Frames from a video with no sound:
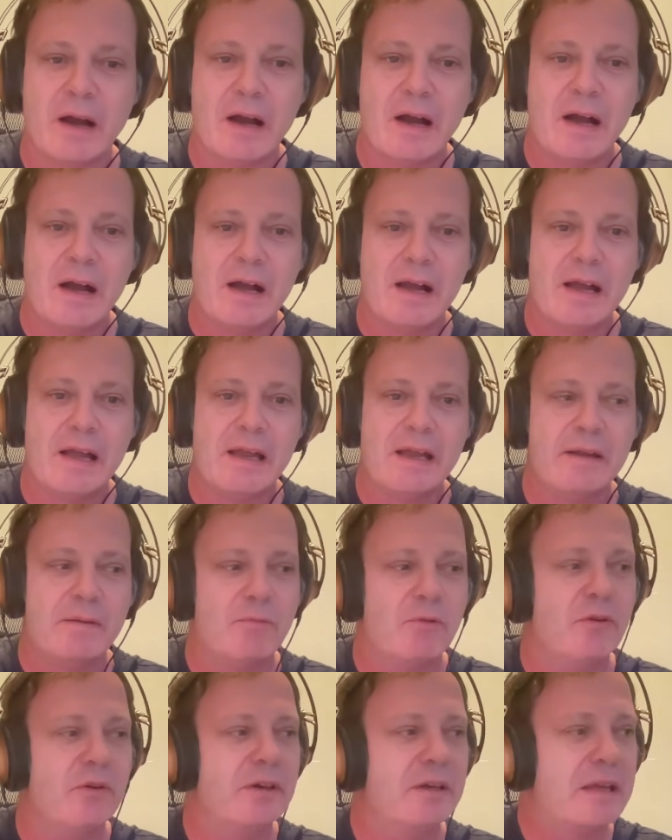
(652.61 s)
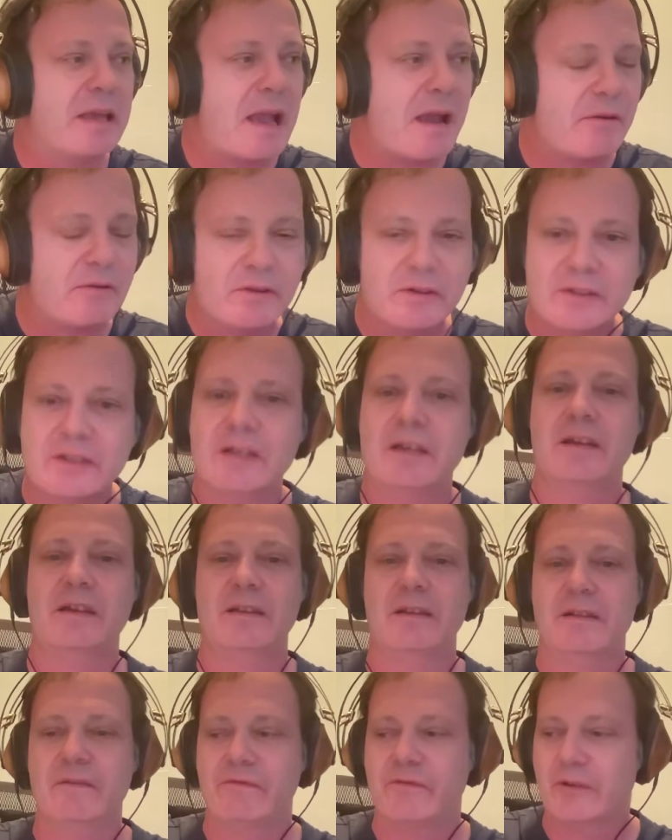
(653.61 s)
I would
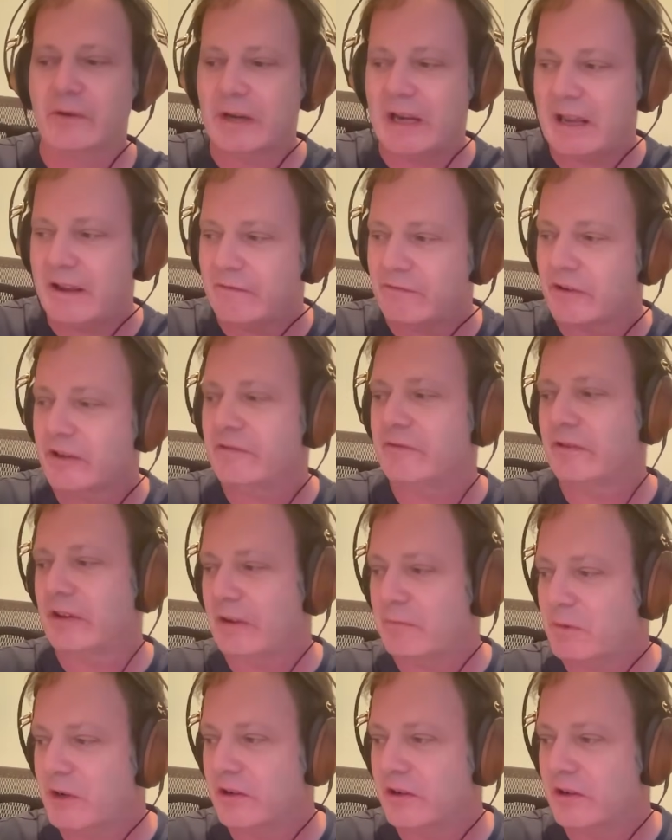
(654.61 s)
guarantee that for every